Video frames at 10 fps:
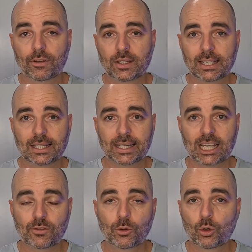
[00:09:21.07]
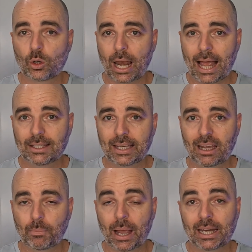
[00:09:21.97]
for successful Google Ads
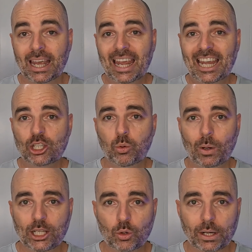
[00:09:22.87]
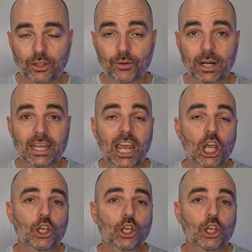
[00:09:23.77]
campaign in 2023,